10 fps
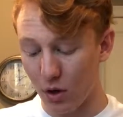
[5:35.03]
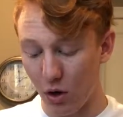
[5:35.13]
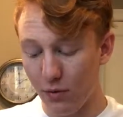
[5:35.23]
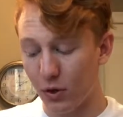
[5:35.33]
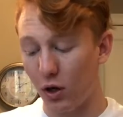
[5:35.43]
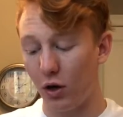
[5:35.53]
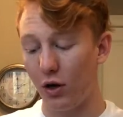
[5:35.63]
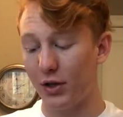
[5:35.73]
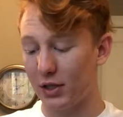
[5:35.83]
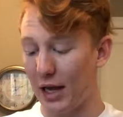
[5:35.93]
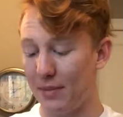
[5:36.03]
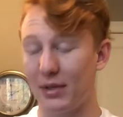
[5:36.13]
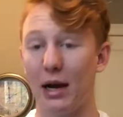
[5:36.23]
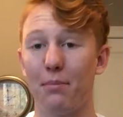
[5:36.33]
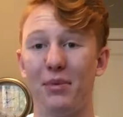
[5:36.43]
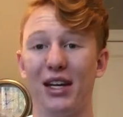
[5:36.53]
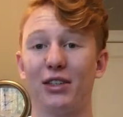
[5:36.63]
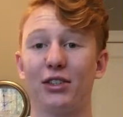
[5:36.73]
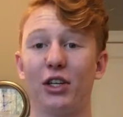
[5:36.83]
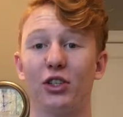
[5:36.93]
Overall, this laptop
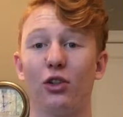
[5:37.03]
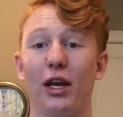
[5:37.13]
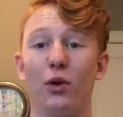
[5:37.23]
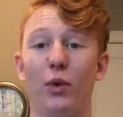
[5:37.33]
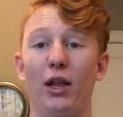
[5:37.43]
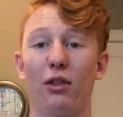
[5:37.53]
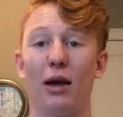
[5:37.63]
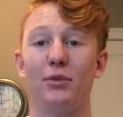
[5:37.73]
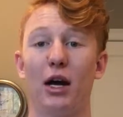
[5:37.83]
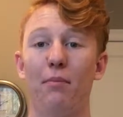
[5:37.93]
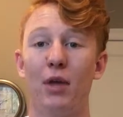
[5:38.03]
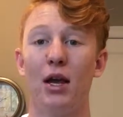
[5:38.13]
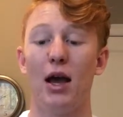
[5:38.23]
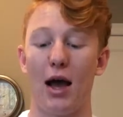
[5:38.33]
being such a lightweight laptop,